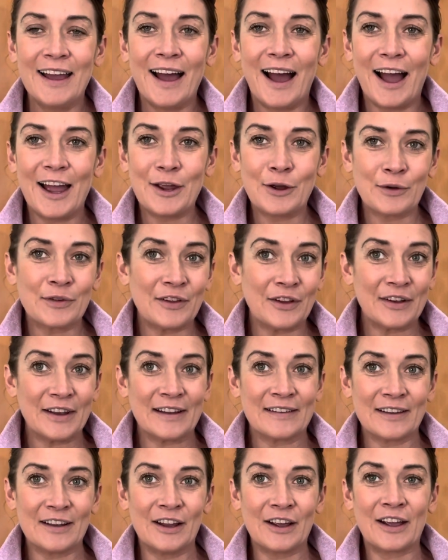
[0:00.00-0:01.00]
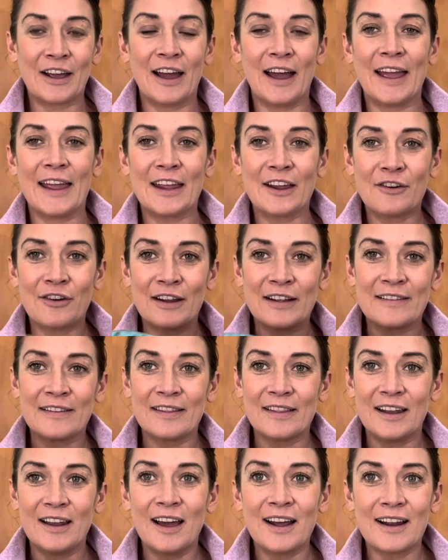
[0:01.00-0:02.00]
I also need to look at increasing
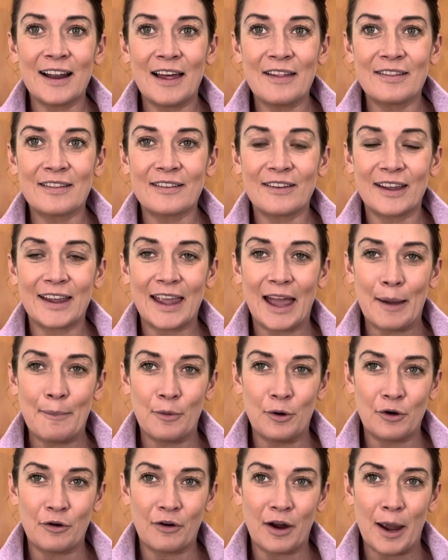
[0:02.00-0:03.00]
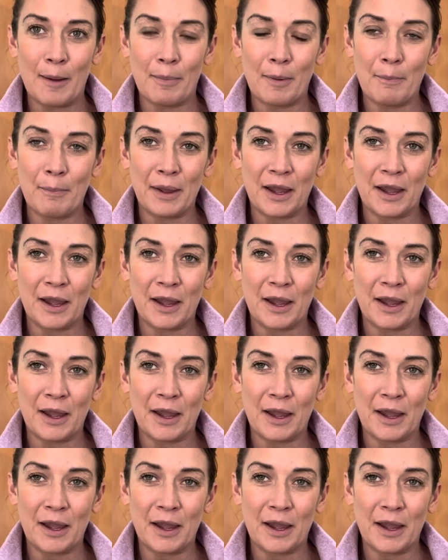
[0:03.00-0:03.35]
the lug length so I get more grip,